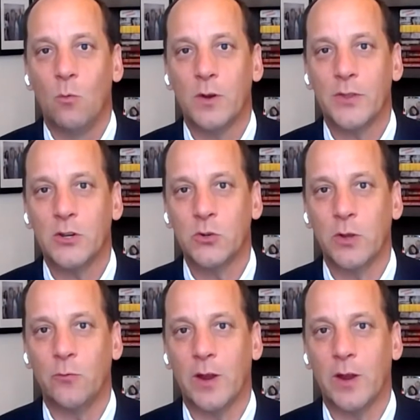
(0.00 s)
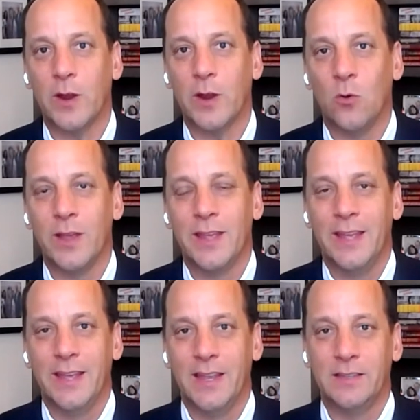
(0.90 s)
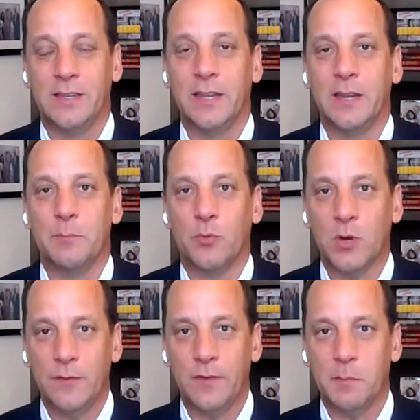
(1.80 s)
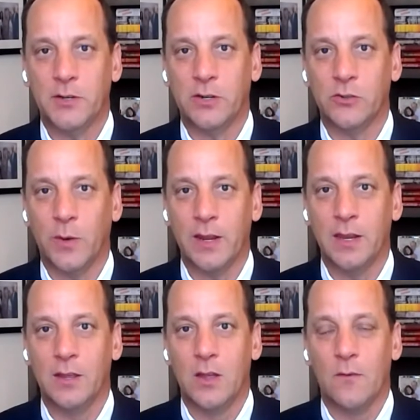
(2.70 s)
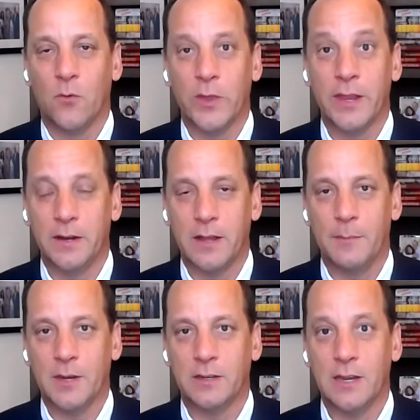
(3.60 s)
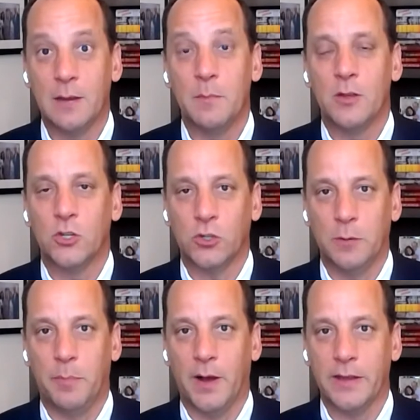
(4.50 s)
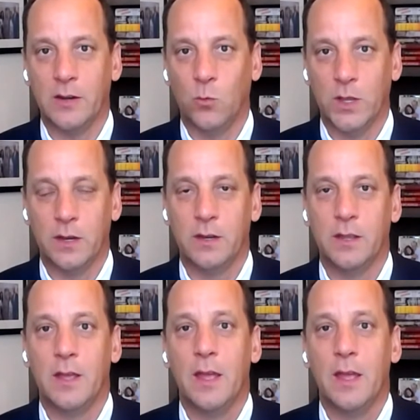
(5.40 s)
What they're doing right now is getting briefing materials ready for the incoming team should Biden win.